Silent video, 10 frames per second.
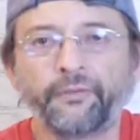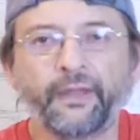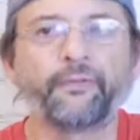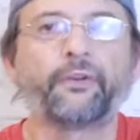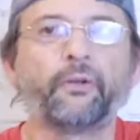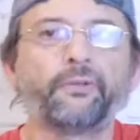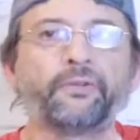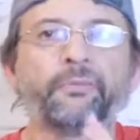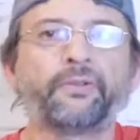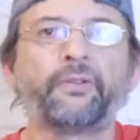have their own
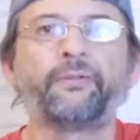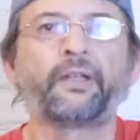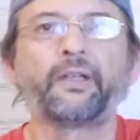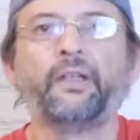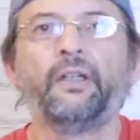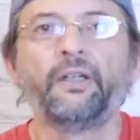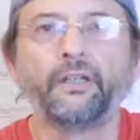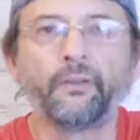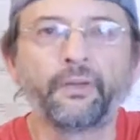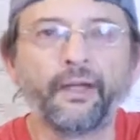specific,
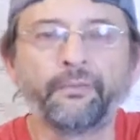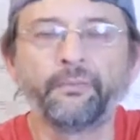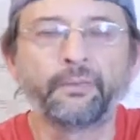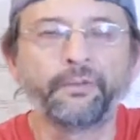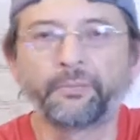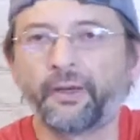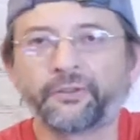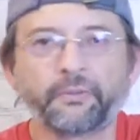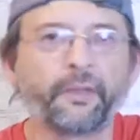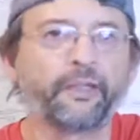they have maybe
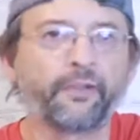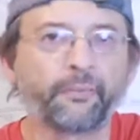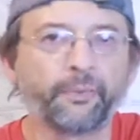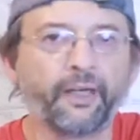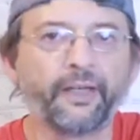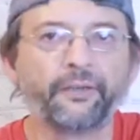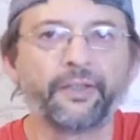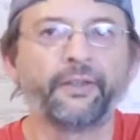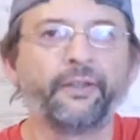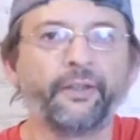sponsored by another brand,
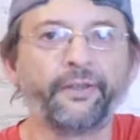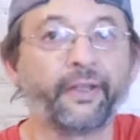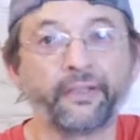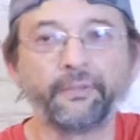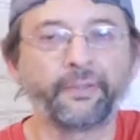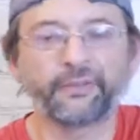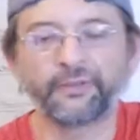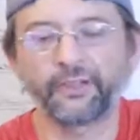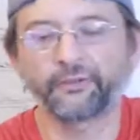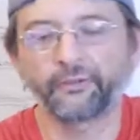and they keep that
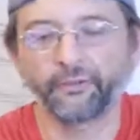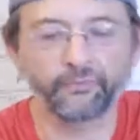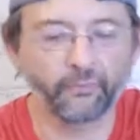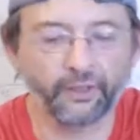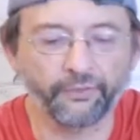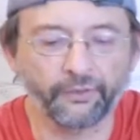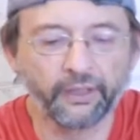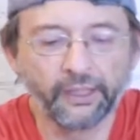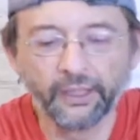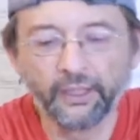stencil and whatever.
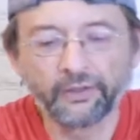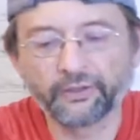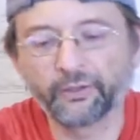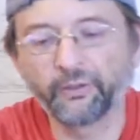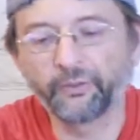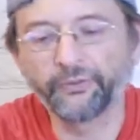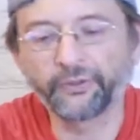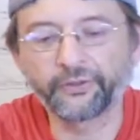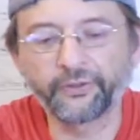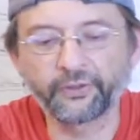So
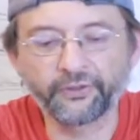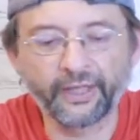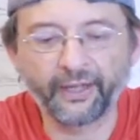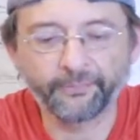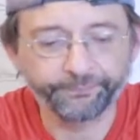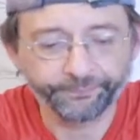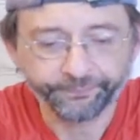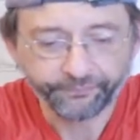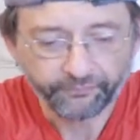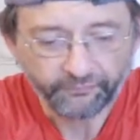there's that.
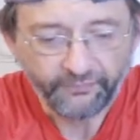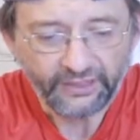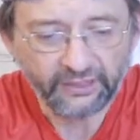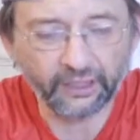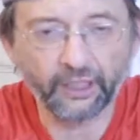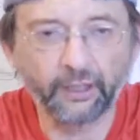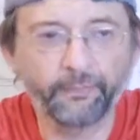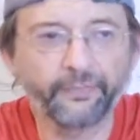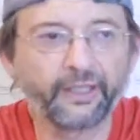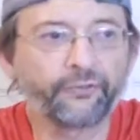
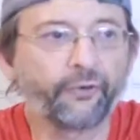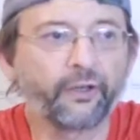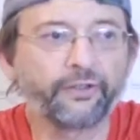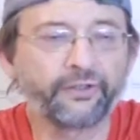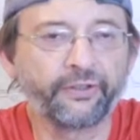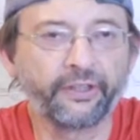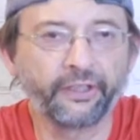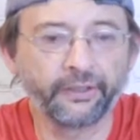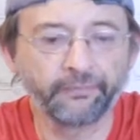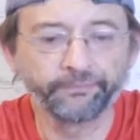As far as
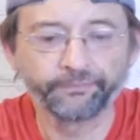the